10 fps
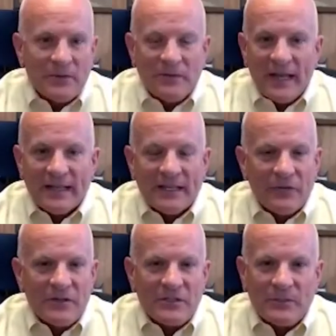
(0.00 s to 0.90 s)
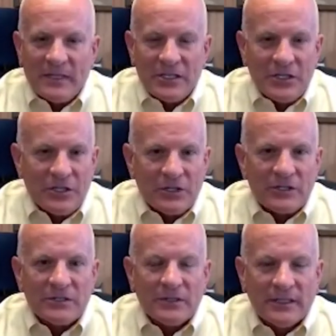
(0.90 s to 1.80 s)
fact that we spent
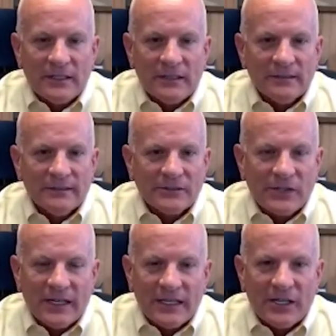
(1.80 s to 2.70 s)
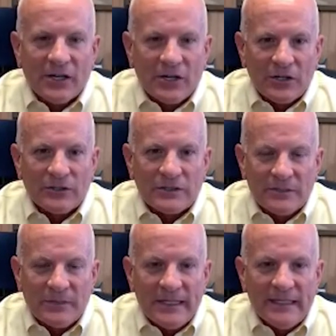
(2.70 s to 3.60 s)
years uh, trying to get our girls to
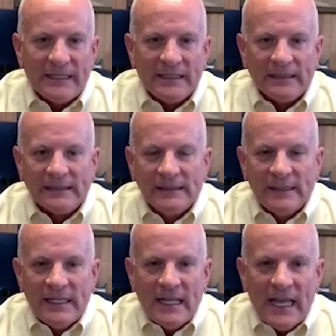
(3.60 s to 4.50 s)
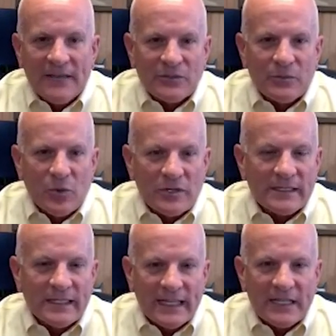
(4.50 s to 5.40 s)
be uh, have sports
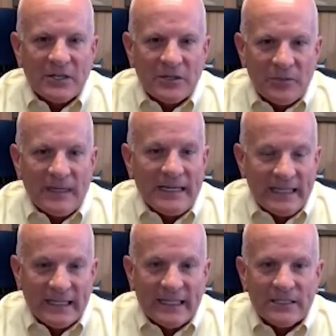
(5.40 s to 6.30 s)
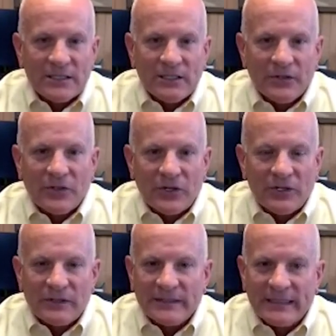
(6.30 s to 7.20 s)
that they could compete in against other
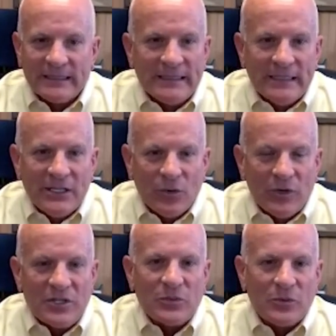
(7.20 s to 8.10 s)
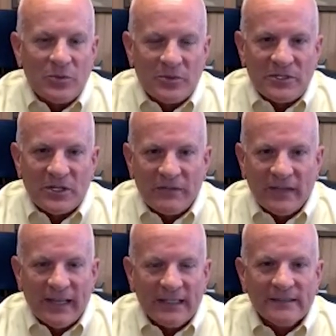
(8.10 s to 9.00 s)
girls, and we just want to preserve that.